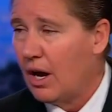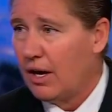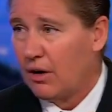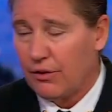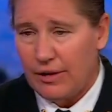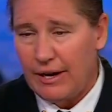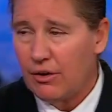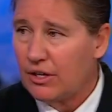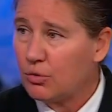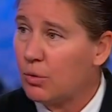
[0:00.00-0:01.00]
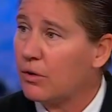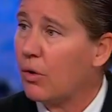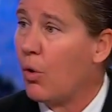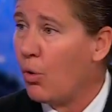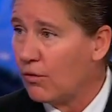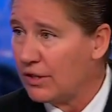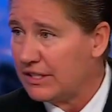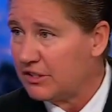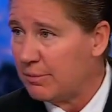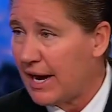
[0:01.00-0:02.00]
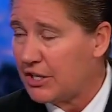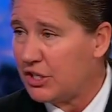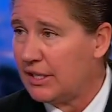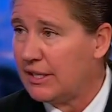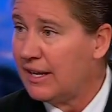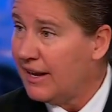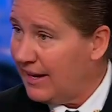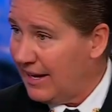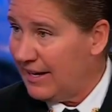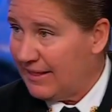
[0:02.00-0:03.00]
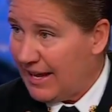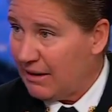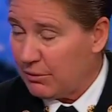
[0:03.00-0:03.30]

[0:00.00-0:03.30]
Are there areas where over dispatching? And in that